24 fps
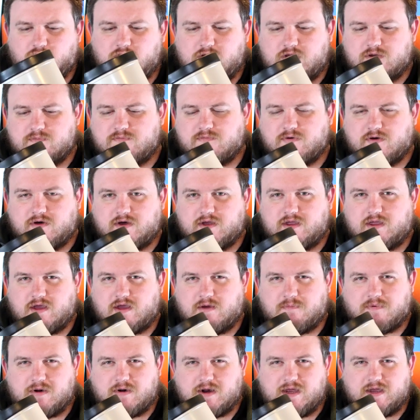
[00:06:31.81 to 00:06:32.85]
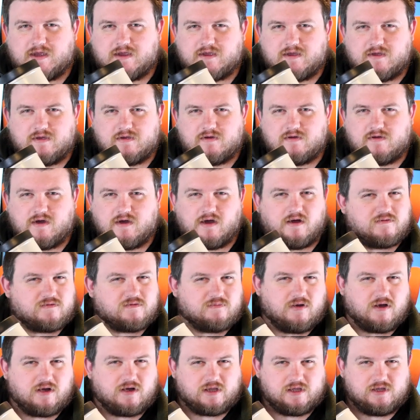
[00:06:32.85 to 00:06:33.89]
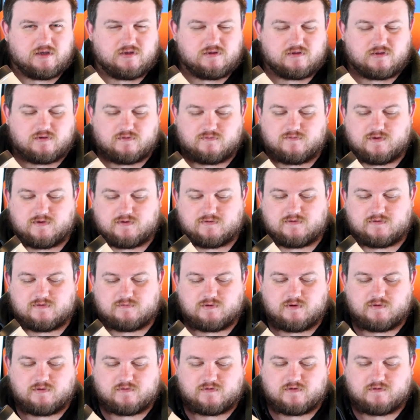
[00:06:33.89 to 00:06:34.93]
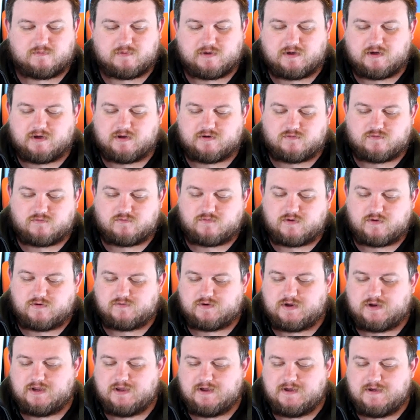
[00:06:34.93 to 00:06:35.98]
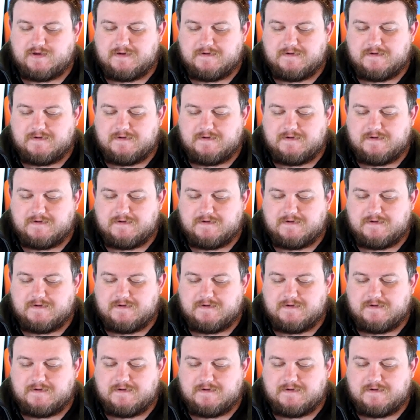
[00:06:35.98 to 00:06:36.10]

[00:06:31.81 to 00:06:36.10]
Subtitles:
or you can buy a black aftermarket hood that fits as well, which is about 150.